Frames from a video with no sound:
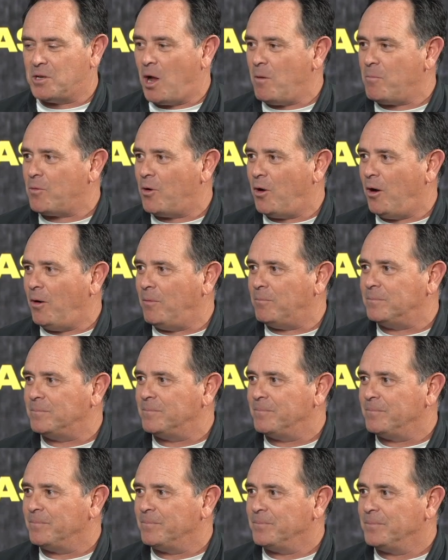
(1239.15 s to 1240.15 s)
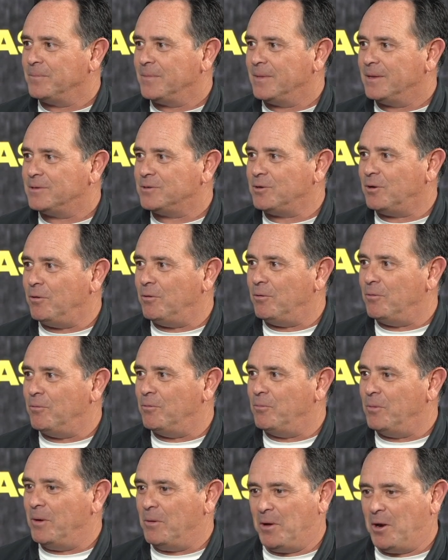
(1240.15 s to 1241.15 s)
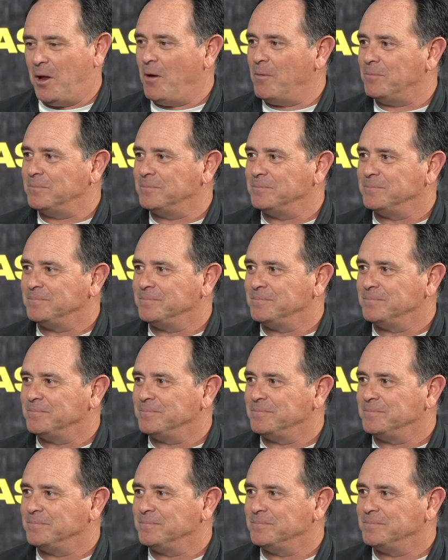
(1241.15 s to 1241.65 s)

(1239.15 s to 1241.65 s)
"No, go home." So we went home.